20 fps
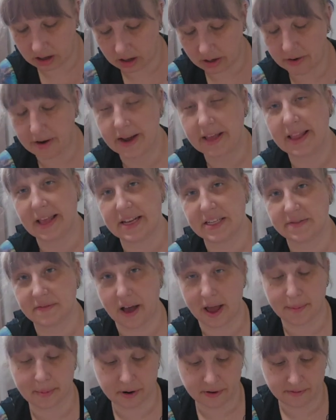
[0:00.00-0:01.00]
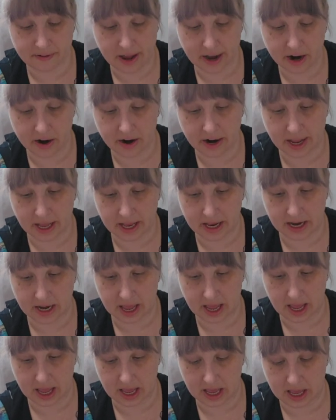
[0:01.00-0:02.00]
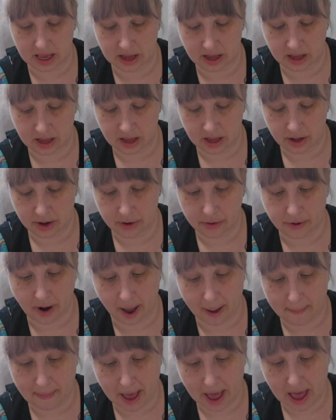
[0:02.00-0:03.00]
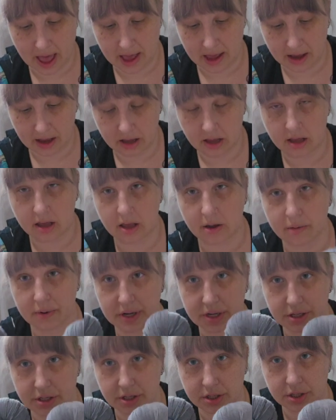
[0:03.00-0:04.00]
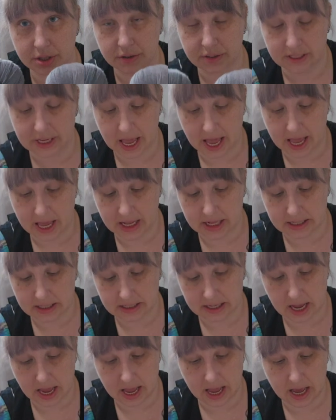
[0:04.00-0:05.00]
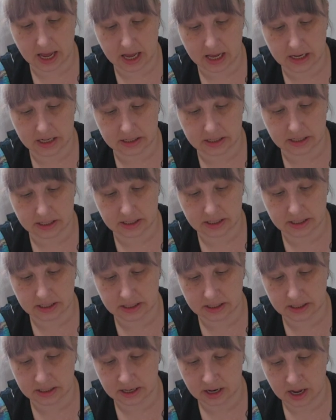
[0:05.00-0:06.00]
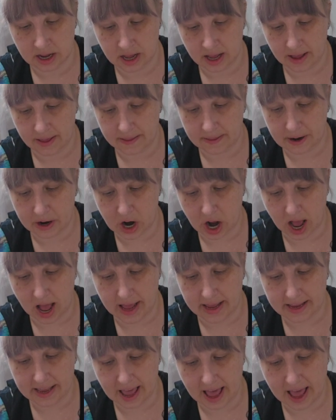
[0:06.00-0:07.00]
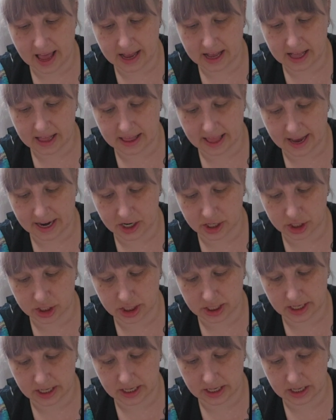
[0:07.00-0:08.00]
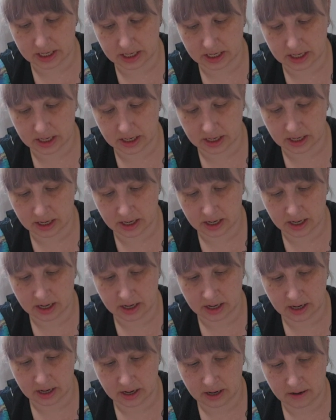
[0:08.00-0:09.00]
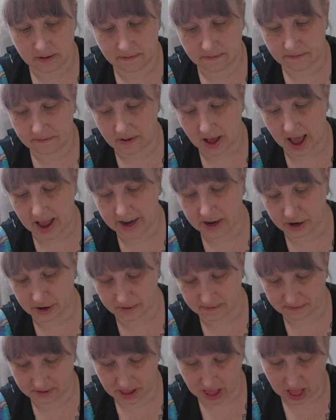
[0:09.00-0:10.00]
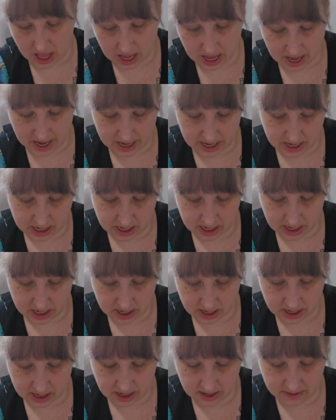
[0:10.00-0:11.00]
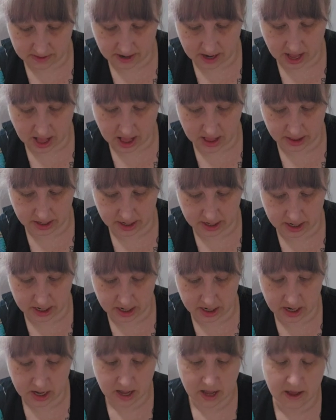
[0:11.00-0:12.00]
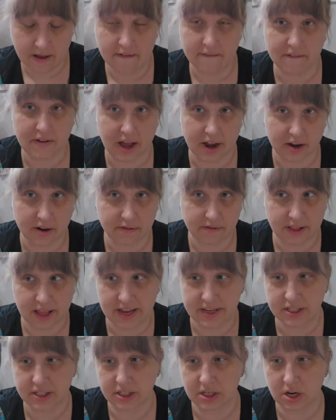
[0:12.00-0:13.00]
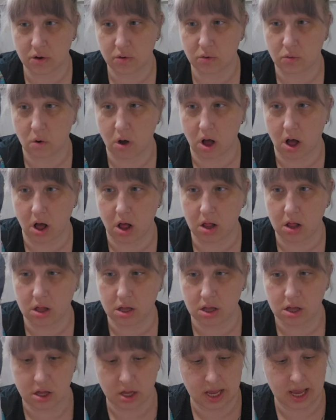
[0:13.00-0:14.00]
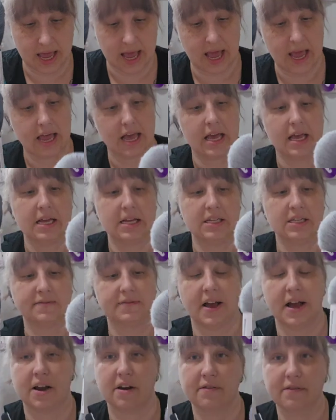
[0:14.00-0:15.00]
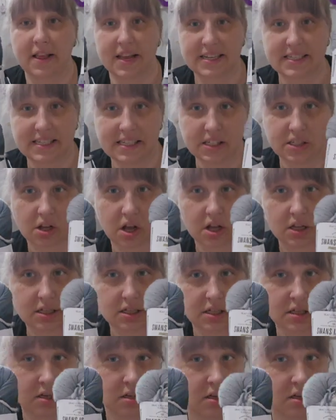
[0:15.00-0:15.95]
Great Lakes Fiber Fair in a grab bag. It was 2 skeins, and this is their iCat collection Firefly in the color Firefly Stonewall and Firefly Sea Salt.